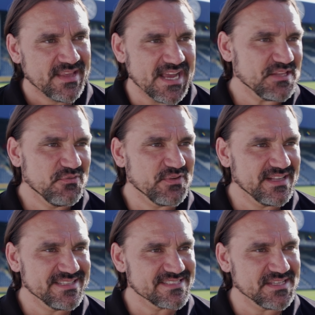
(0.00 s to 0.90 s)
yeah
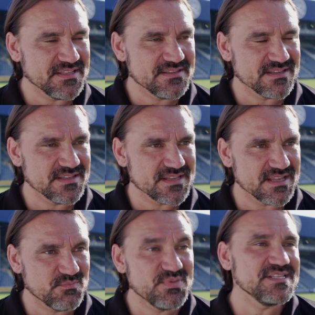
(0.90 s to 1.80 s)
difficult and and,
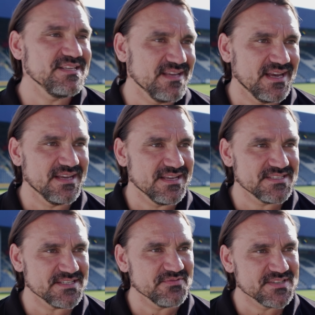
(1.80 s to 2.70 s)
and busy uh,
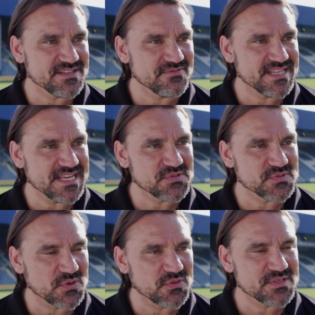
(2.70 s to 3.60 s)
seven seven days
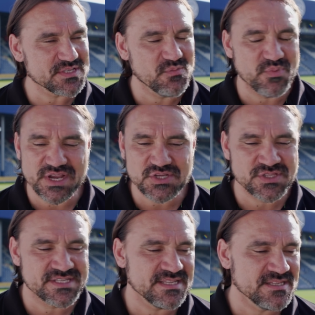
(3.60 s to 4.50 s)
with all the celebrations.